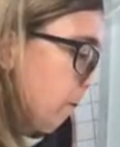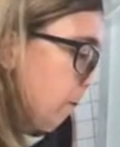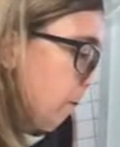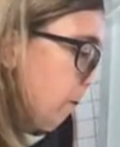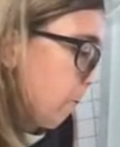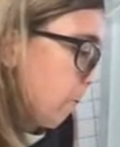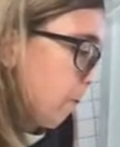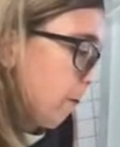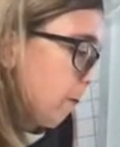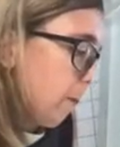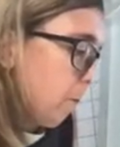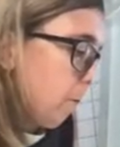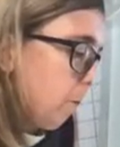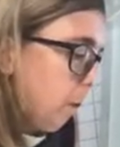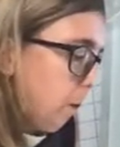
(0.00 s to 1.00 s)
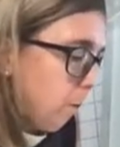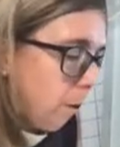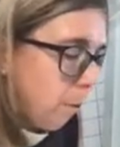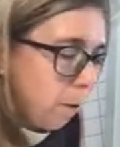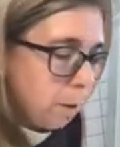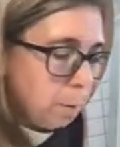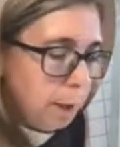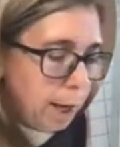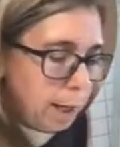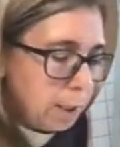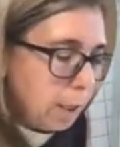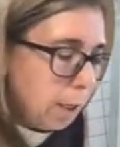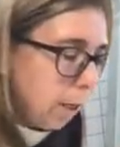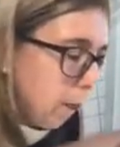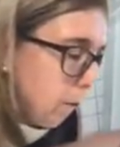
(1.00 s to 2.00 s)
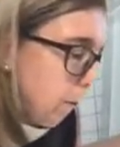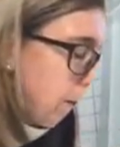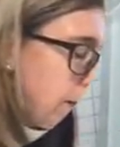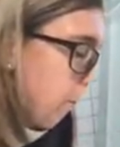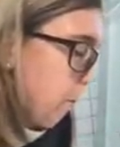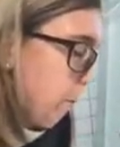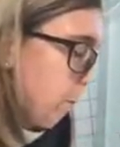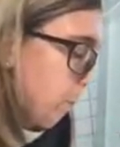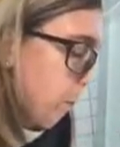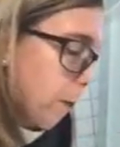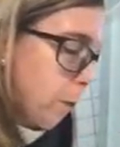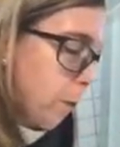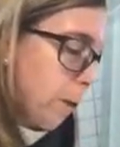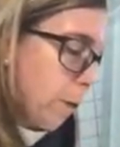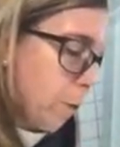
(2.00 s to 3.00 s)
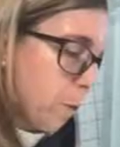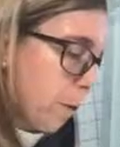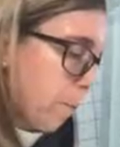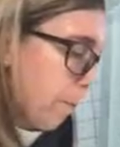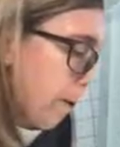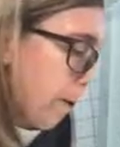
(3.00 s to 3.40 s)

you're probably going to say, well, what if I want the black side out? Yeah, well, you probably go the other way, but